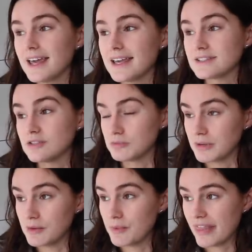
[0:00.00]
it's
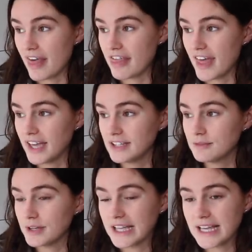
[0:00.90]
normally a weather
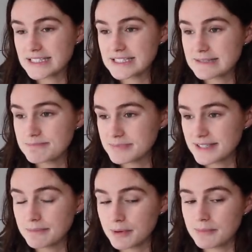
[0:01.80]
thing when you get
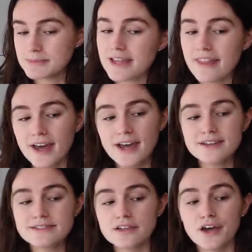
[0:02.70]
skin problems like
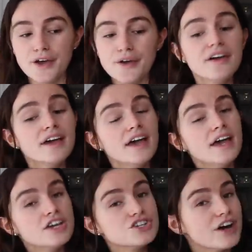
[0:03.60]
that. So
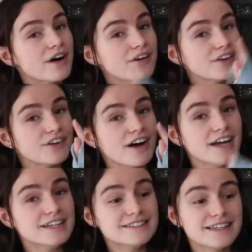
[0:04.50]
shout out you
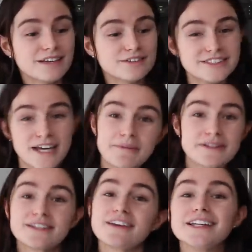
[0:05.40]
guys, you little
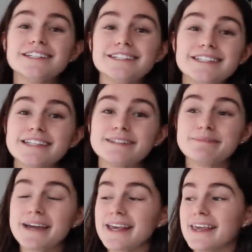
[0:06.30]
dermatologists in the
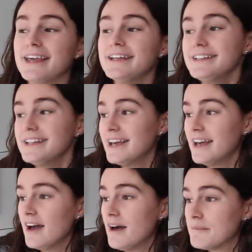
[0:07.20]
making.
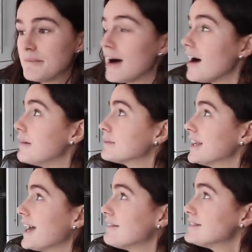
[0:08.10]
But I'm
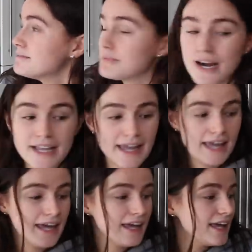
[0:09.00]
gonna have some
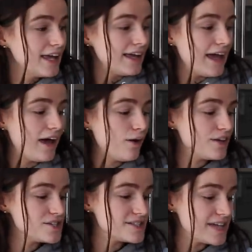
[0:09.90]
brekkie.
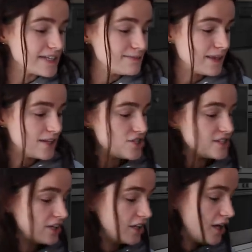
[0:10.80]
Elle has just texted me that
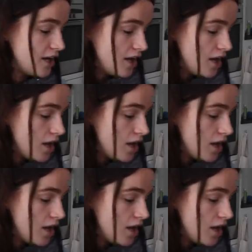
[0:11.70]
she's gonna